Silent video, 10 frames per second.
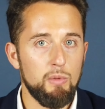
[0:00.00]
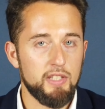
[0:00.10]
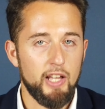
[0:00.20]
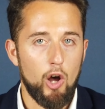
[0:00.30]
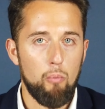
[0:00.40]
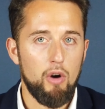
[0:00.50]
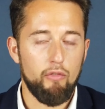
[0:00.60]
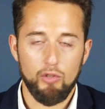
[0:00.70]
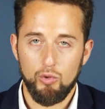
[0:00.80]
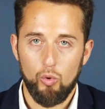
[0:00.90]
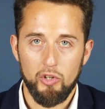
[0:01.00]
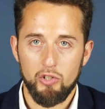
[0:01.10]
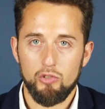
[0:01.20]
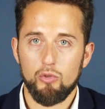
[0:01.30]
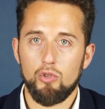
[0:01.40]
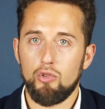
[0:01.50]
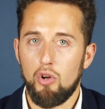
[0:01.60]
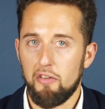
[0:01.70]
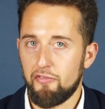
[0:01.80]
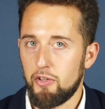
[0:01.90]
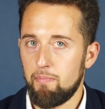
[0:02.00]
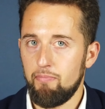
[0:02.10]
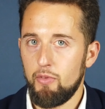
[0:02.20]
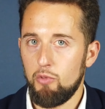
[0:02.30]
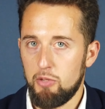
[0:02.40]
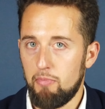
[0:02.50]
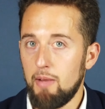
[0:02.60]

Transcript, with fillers: with the help of a lawyer or a law firm, which